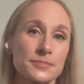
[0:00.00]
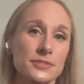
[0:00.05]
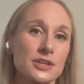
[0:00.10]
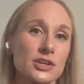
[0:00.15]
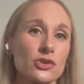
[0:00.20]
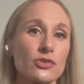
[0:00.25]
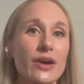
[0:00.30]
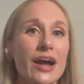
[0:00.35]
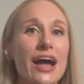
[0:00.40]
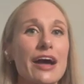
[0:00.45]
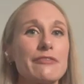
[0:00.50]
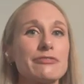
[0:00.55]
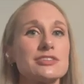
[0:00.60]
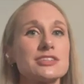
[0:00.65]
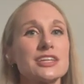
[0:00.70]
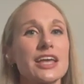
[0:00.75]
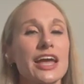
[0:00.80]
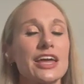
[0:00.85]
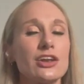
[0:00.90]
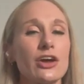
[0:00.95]
crafts
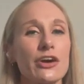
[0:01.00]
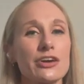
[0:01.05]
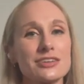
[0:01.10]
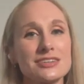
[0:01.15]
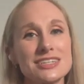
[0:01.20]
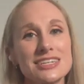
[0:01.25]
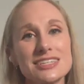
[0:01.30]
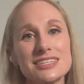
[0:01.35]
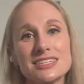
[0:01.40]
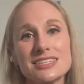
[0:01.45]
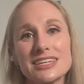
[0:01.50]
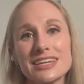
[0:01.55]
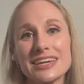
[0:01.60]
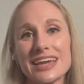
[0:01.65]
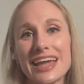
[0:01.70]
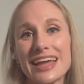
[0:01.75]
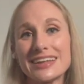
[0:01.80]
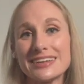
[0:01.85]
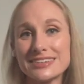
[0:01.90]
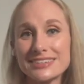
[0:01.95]
and artistic
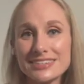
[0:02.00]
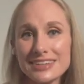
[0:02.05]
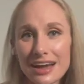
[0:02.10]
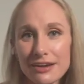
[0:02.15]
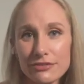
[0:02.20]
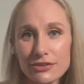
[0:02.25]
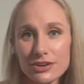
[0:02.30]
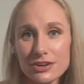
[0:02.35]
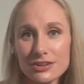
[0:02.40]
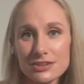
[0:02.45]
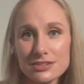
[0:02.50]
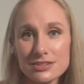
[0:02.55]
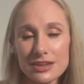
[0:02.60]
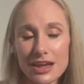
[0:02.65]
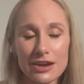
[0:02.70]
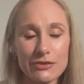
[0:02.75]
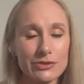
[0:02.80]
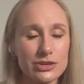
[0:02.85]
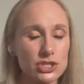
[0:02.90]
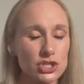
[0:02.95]
endeavors,
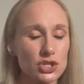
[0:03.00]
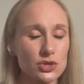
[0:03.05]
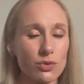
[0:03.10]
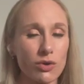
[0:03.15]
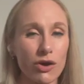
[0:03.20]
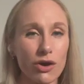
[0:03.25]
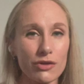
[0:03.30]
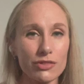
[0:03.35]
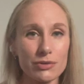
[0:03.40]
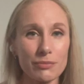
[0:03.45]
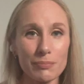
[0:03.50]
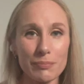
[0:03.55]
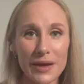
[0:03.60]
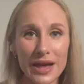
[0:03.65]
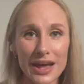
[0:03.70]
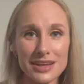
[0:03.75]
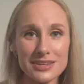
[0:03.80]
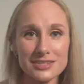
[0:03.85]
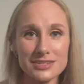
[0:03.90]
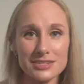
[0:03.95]
I wish you all the
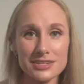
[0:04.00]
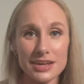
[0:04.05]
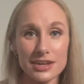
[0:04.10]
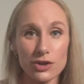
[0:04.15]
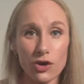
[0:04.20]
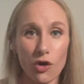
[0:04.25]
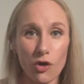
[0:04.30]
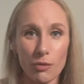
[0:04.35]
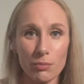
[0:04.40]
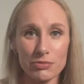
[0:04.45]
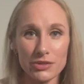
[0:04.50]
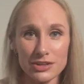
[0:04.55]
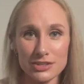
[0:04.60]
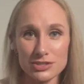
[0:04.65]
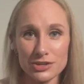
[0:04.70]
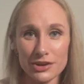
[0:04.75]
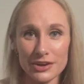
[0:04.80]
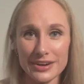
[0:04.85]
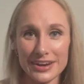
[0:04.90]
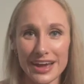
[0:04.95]
best and hope they
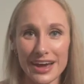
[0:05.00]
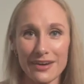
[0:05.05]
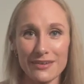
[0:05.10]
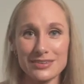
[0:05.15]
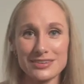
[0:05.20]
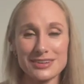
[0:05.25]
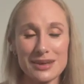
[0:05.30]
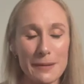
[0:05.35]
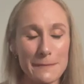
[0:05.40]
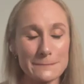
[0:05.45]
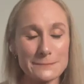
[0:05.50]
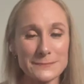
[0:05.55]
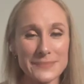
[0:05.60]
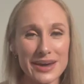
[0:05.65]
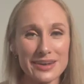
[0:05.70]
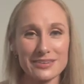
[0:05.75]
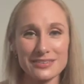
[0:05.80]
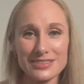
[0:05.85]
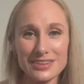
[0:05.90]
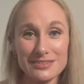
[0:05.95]
turn out
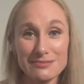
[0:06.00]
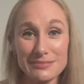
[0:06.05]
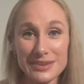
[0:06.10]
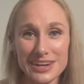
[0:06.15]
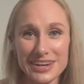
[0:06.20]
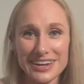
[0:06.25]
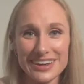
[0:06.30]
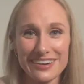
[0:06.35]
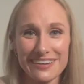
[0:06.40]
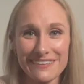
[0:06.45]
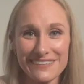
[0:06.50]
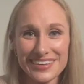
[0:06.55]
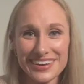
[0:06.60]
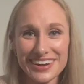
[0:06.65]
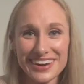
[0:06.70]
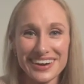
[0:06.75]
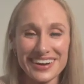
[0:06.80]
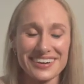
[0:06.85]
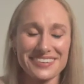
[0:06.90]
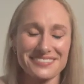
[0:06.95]
better than
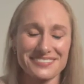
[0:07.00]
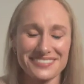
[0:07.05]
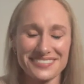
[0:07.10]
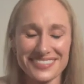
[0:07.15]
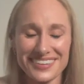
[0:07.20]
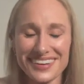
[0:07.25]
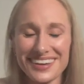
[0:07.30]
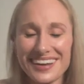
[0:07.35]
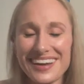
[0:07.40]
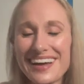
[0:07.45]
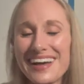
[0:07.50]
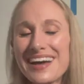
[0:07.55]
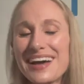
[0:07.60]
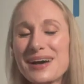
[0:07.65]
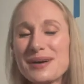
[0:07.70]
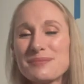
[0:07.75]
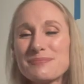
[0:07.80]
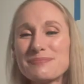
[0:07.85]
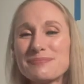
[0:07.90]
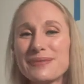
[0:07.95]
mediocre.
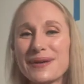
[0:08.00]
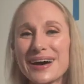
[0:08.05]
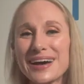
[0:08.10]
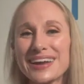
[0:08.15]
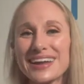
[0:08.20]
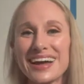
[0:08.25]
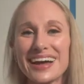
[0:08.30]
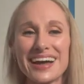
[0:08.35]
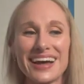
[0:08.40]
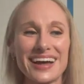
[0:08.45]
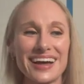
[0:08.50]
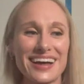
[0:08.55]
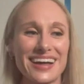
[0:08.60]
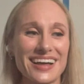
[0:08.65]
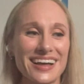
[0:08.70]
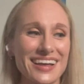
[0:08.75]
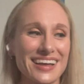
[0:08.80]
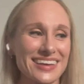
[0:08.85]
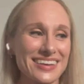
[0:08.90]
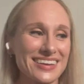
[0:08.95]
But
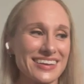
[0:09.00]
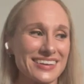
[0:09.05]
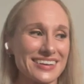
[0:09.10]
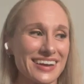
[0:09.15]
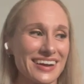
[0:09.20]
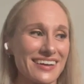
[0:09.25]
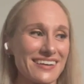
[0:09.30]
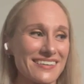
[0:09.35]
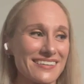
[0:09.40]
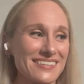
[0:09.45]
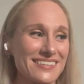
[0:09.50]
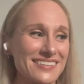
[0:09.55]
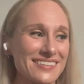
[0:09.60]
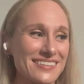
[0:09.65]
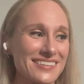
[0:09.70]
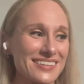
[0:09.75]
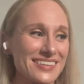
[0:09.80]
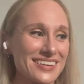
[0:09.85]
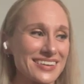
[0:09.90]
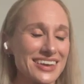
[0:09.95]
you know,
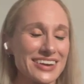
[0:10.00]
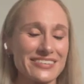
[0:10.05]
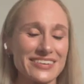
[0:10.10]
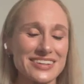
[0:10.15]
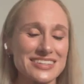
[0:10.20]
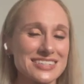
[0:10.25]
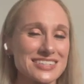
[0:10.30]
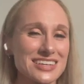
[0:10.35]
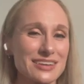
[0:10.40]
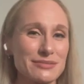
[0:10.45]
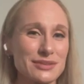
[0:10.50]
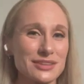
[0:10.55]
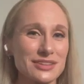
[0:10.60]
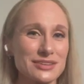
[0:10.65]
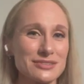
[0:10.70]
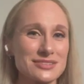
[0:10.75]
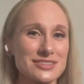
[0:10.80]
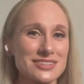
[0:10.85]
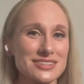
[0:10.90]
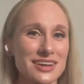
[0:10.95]
you win some, you
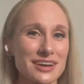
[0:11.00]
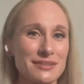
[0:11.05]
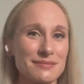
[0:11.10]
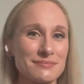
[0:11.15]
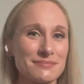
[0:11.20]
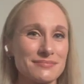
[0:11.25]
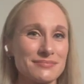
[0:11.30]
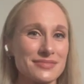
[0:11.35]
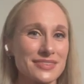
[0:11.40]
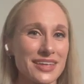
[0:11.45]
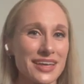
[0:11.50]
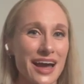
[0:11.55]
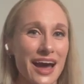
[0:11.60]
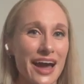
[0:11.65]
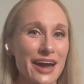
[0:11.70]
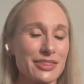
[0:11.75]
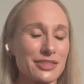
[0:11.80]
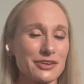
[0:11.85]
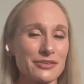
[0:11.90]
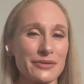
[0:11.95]
lose some.
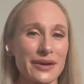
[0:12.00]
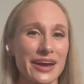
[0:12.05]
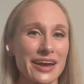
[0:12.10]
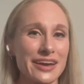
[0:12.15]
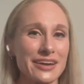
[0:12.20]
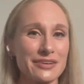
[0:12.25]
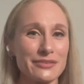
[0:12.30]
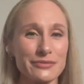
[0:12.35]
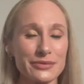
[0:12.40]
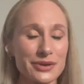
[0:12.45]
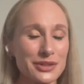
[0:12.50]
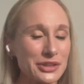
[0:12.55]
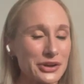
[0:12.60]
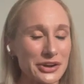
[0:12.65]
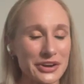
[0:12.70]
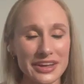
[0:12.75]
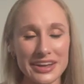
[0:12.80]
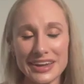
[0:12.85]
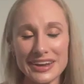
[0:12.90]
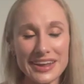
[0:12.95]
Either way, we're
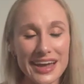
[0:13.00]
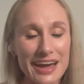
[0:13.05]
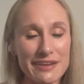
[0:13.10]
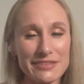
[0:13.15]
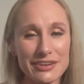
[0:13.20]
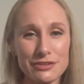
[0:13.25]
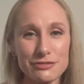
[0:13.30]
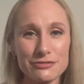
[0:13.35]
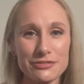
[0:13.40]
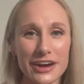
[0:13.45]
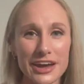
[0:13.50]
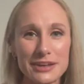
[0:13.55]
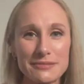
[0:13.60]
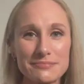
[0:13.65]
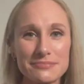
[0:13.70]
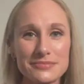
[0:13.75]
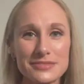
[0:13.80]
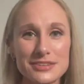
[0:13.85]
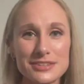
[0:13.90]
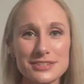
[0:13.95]
learning and having fun.
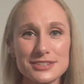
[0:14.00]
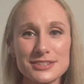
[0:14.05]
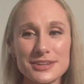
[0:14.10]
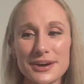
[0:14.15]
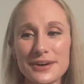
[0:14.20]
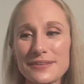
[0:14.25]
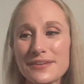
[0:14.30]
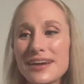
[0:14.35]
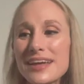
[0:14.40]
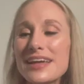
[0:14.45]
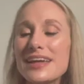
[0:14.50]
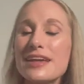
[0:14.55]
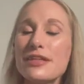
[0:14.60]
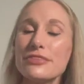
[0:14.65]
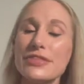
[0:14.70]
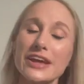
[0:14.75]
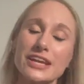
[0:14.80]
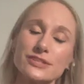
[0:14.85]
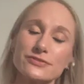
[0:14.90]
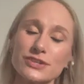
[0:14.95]
So
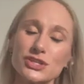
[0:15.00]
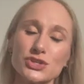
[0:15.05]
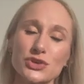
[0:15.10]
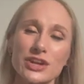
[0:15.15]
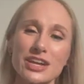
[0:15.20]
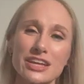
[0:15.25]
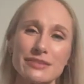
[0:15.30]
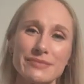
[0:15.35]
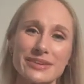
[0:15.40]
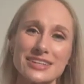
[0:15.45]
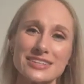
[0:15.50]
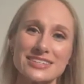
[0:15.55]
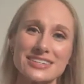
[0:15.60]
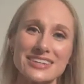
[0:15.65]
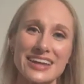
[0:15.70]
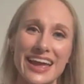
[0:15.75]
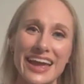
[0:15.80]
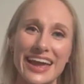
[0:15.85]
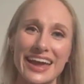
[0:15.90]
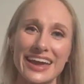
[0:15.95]
thanks for joining me
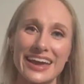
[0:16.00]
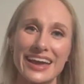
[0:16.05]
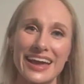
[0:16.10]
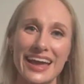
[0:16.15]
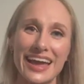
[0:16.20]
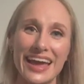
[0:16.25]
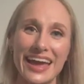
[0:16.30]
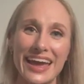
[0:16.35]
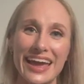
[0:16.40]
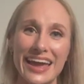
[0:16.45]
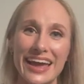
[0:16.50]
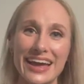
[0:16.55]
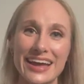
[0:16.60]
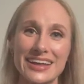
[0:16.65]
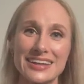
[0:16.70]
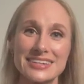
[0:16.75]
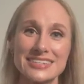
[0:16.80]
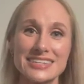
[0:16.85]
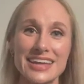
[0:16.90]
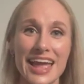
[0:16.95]
today,
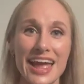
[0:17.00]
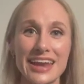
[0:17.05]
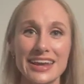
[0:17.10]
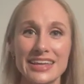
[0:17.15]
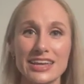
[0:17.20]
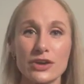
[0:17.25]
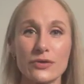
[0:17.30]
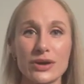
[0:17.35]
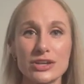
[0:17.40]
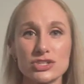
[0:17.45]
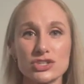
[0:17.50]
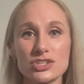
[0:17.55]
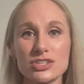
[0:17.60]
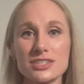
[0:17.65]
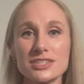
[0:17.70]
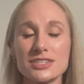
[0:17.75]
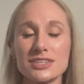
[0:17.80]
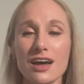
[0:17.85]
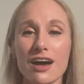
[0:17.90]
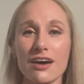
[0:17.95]
and any
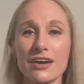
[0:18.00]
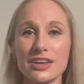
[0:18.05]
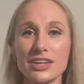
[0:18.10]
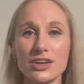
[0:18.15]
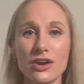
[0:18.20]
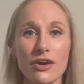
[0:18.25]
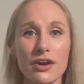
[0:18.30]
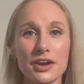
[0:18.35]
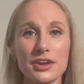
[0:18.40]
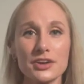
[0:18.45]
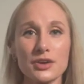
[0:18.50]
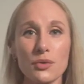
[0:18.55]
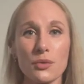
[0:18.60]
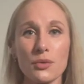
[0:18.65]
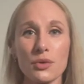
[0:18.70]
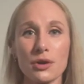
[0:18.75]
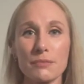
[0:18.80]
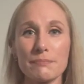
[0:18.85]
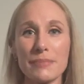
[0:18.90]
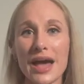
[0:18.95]
questions on yarn
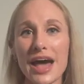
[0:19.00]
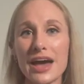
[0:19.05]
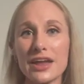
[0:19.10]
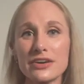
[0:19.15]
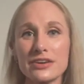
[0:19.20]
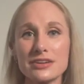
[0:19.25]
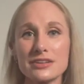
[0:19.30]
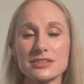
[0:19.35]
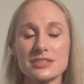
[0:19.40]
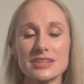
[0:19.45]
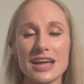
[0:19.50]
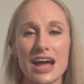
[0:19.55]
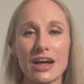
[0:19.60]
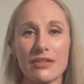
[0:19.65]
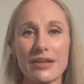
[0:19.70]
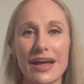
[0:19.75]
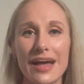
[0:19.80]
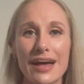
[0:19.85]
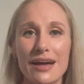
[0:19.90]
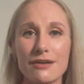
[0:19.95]
or patterns, I'll
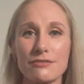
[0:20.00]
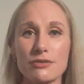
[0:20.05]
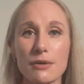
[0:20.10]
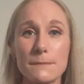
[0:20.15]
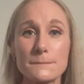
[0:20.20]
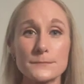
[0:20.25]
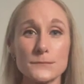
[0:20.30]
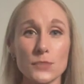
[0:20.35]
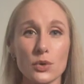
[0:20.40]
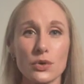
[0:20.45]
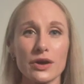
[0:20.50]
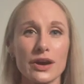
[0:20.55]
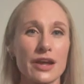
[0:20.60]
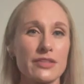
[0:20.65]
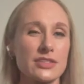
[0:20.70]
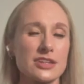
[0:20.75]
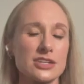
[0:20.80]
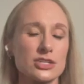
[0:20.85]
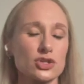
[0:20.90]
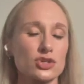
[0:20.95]
have more in
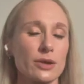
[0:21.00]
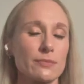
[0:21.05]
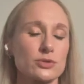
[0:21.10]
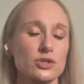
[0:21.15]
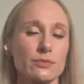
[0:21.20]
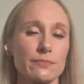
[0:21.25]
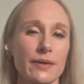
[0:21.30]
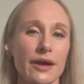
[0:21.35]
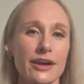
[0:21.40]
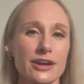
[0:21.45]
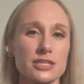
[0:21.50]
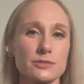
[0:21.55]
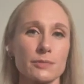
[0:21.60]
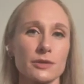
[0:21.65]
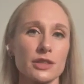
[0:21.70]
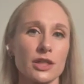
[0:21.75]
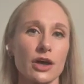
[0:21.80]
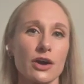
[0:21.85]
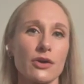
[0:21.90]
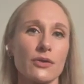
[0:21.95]
the description box
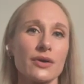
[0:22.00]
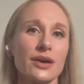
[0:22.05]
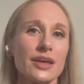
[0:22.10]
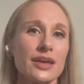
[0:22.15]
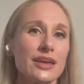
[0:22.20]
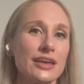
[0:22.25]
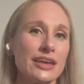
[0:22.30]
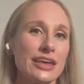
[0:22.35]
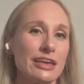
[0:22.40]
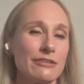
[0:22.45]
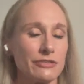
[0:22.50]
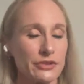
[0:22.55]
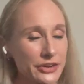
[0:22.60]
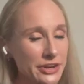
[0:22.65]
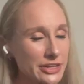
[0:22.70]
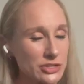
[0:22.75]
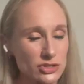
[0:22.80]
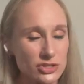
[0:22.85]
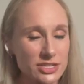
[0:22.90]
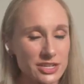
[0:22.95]
below if you're
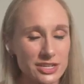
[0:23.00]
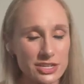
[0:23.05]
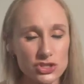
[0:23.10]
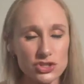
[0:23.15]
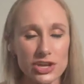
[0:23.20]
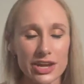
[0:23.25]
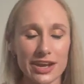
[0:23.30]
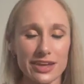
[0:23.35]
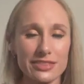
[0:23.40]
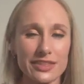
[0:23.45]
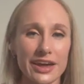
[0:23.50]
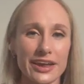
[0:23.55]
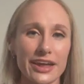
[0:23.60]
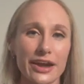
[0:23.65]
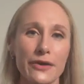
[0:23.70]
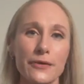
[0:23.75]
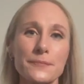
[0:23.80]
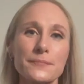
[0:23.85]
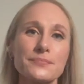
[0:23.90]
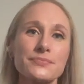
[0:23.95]
interested in checking that out.